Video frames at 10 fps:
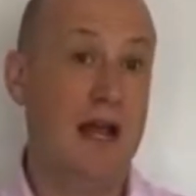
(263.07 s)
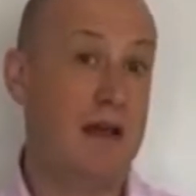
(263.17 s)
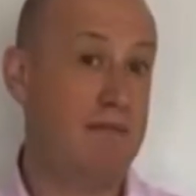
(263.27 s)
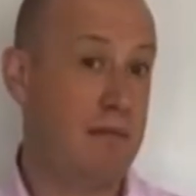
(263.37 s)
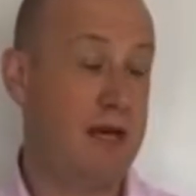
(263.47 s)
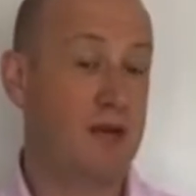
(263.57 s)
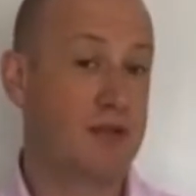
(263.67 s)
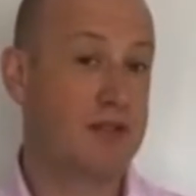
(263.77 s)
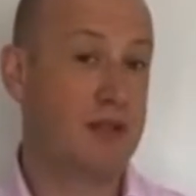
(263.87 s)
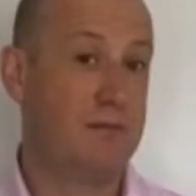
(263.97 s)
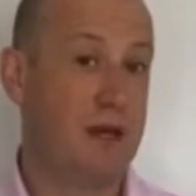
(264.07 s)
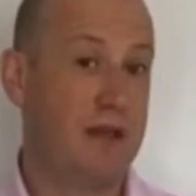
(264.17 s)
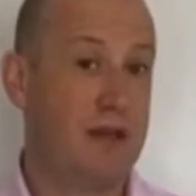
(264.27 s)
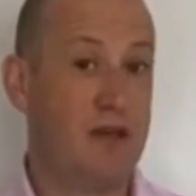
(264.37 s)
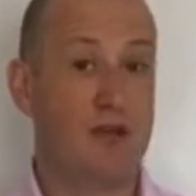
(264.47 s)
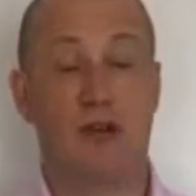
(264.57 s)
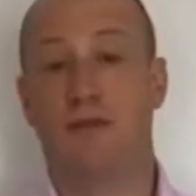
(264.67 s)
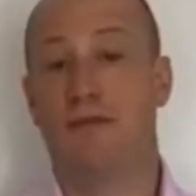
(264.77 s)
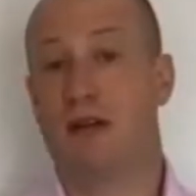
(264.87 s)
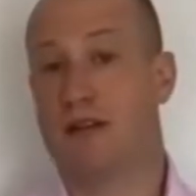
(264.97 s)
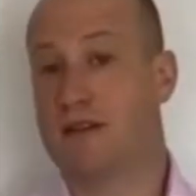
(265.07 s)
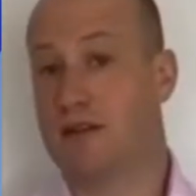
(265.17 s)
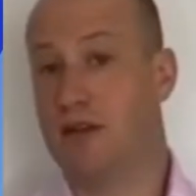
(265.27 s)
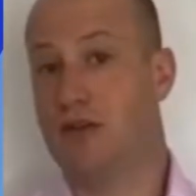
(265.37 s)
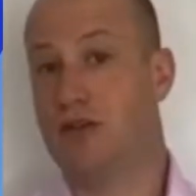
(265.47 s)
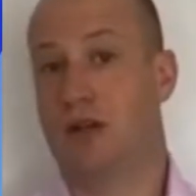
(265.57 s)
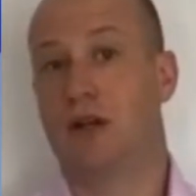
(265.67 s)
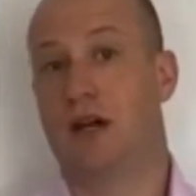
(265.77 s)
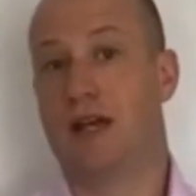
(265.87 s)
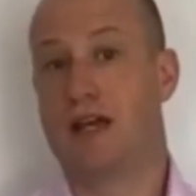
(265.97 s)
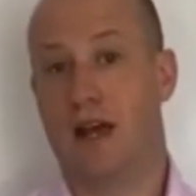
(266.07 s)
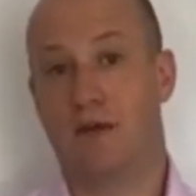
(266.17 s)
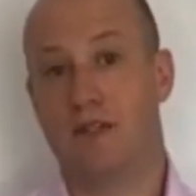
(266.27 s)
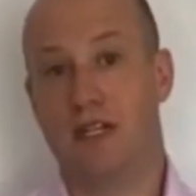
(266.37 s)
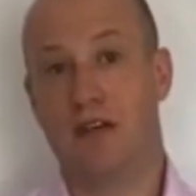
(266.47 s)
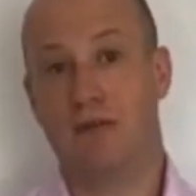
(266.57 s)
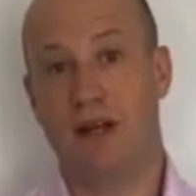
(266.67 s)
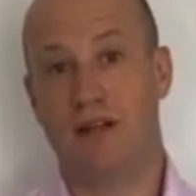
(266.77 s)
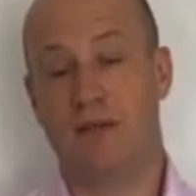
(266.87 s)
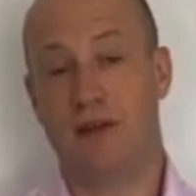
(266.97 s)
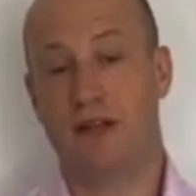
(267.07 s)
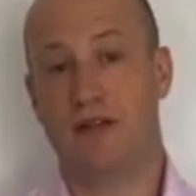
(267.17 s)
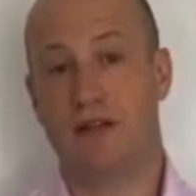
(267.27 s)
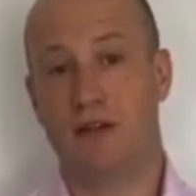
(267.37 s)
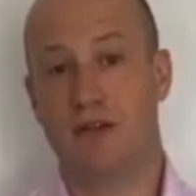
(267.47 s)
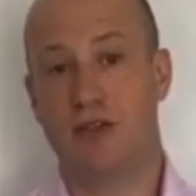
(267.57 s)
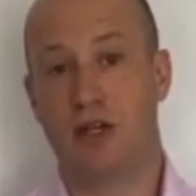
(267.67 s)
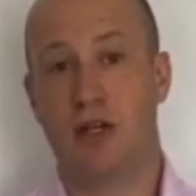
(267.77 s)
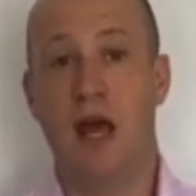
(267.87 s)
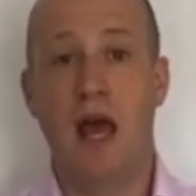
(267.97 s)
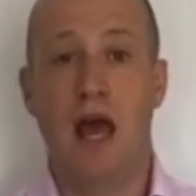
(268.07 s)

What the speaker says: It may also be that you can offer another solution, like a guaranteed rent-to-rent solution,